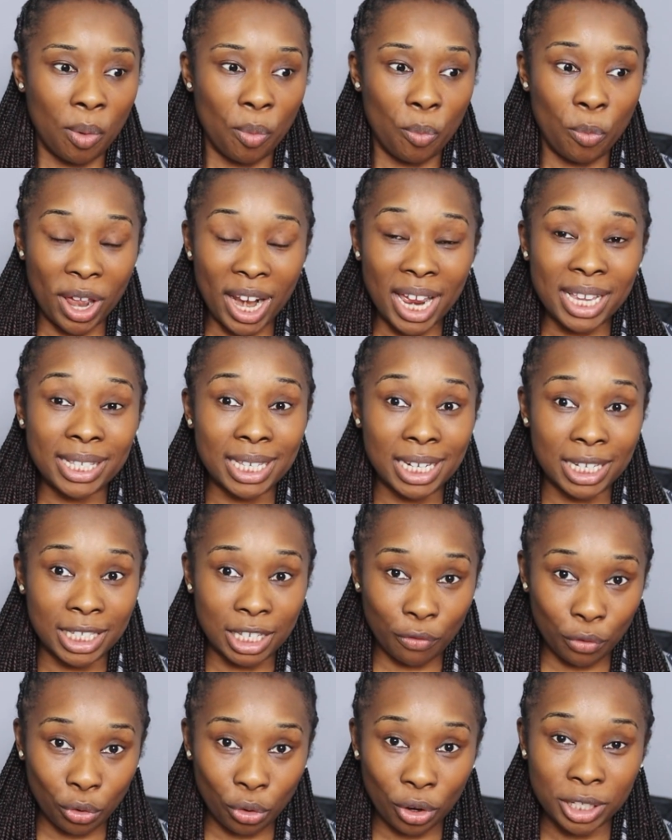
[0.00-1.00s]
When I say the
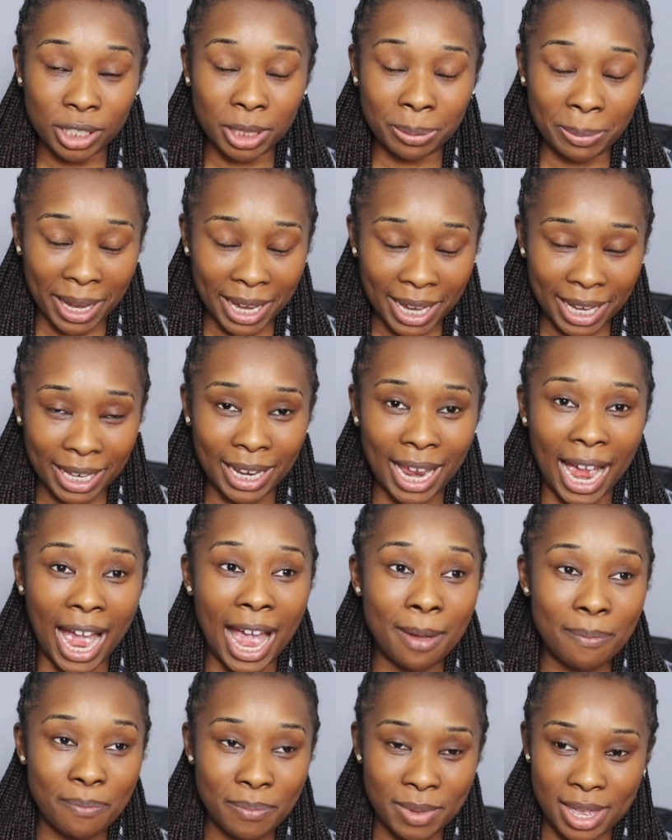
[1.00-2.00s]
devil got into my head,
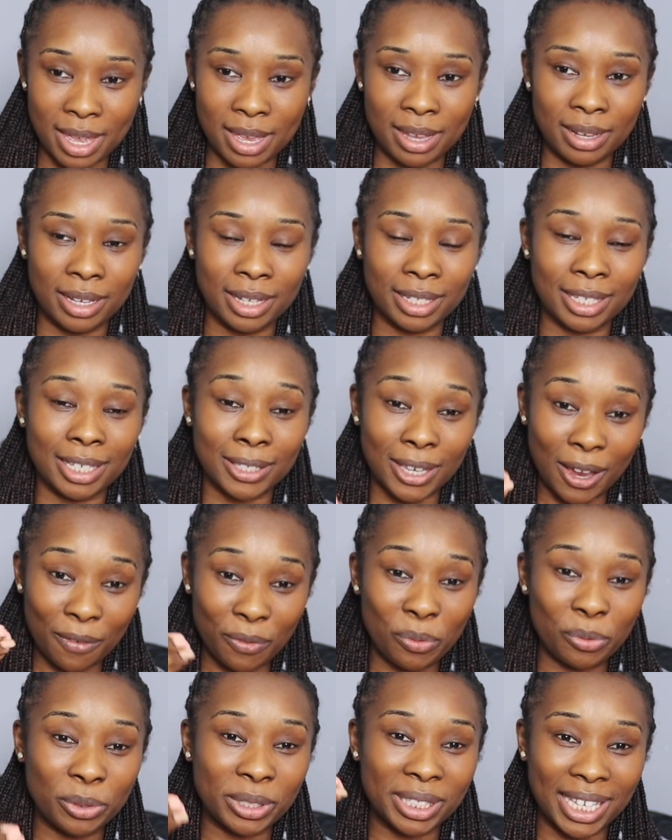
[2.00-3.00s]
I mean the
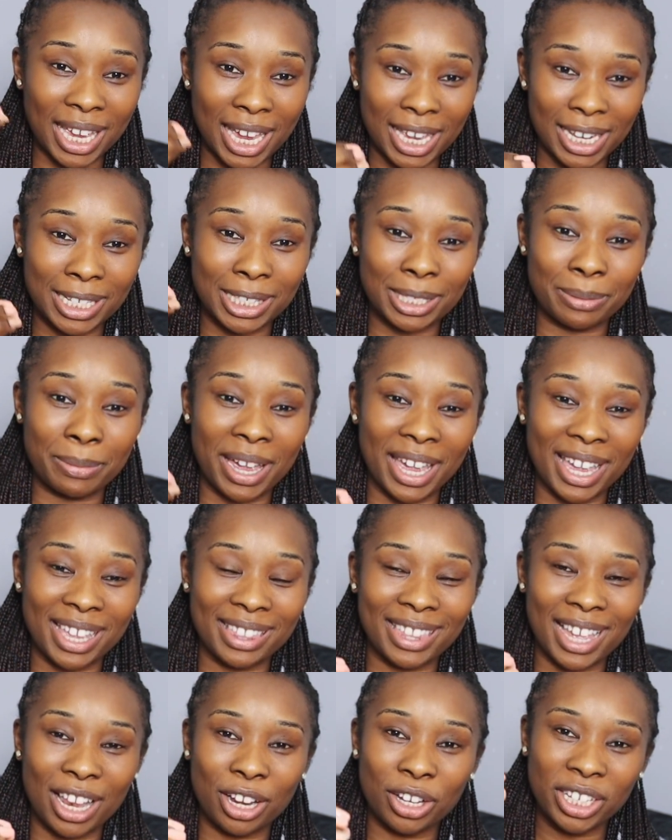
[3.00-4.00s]
devil was getting into my
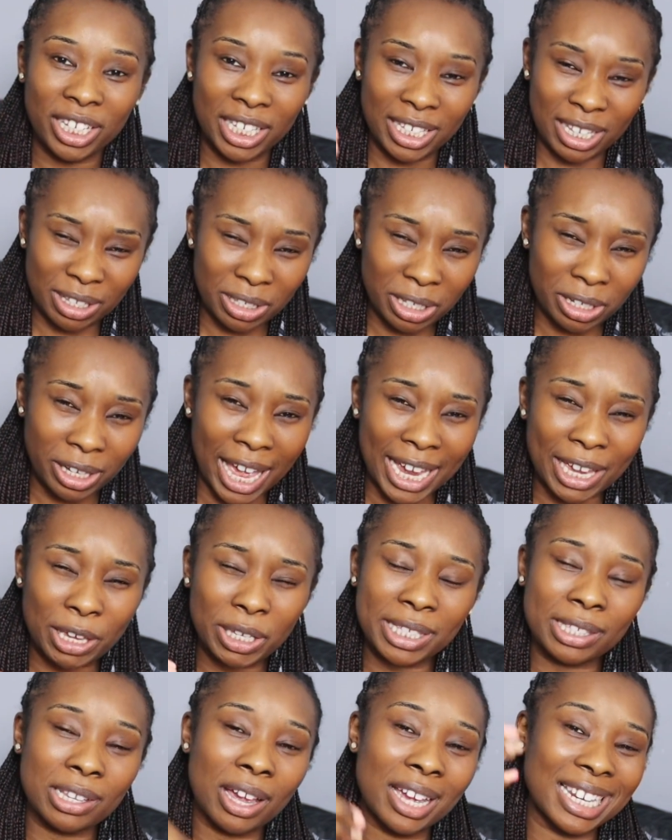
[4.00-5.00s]
head, that like
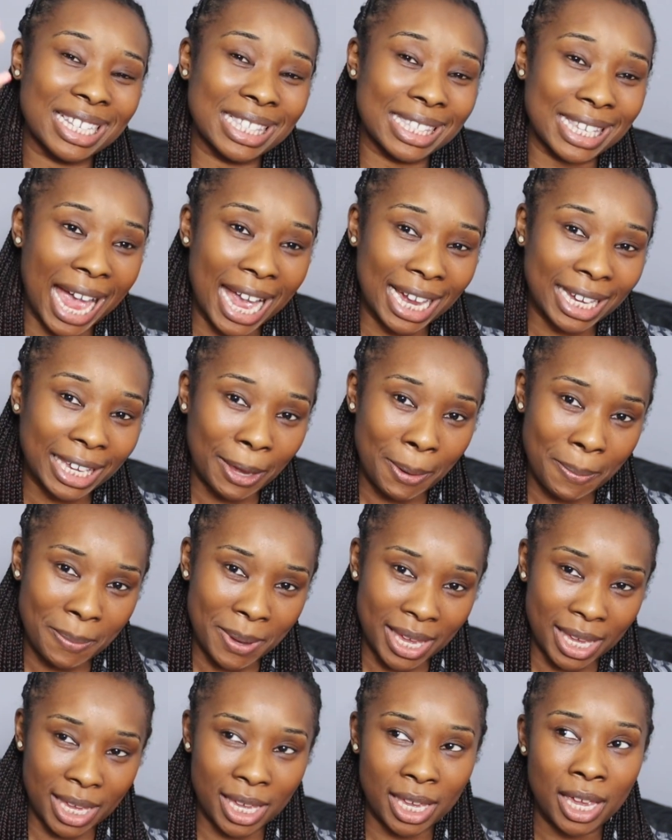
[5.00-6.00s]
he started attacking
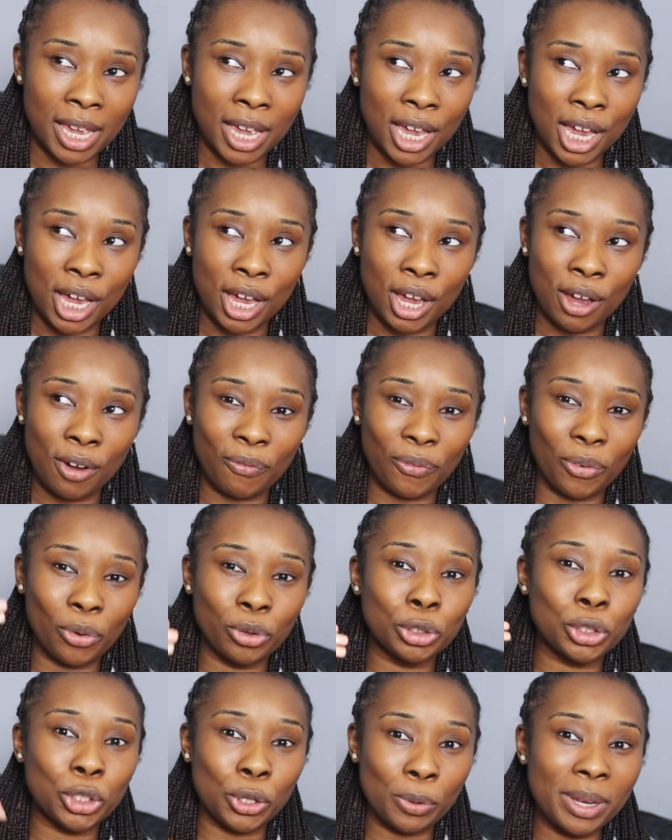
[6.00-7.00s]
me
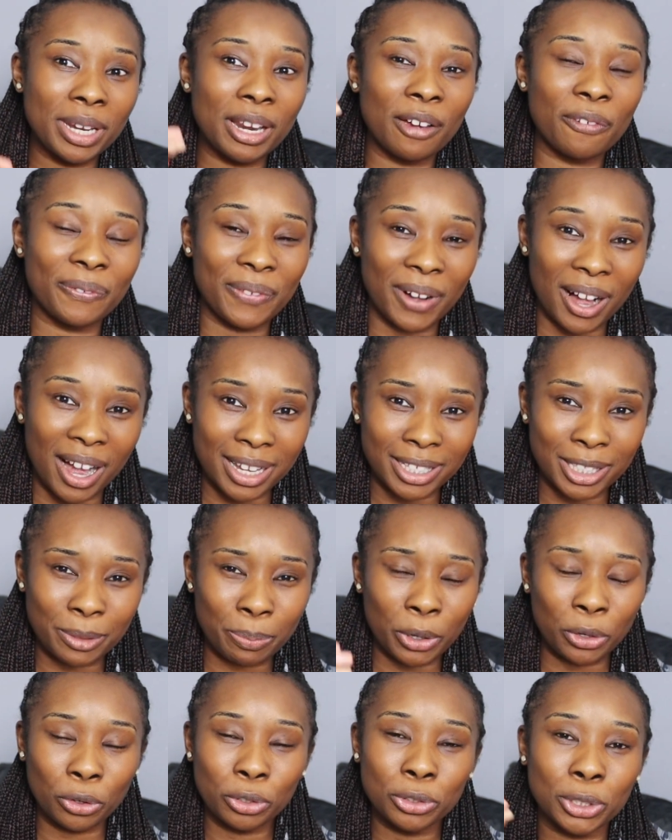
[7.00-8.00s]
for doing a
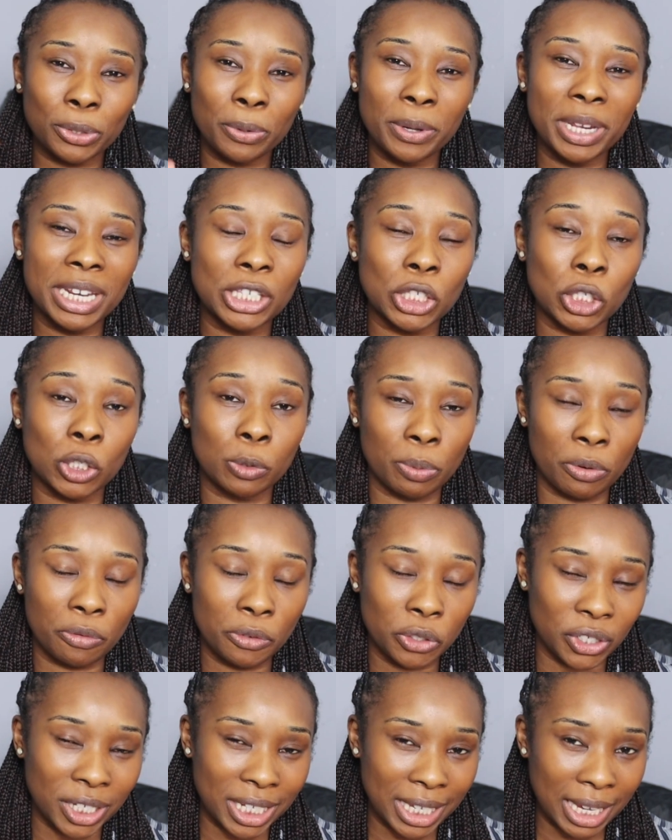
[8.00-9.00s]
fast but not doing it
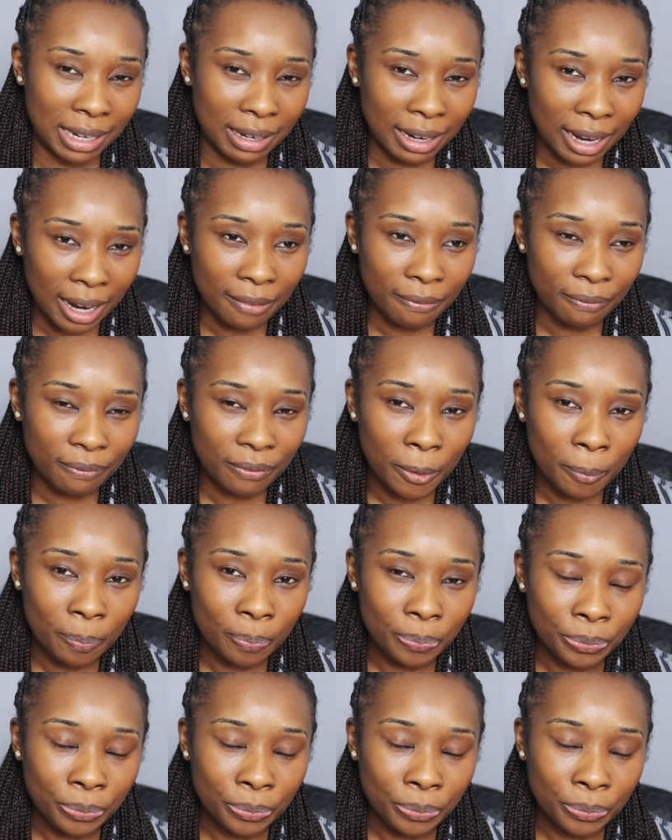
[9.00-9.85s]
spiritually enough.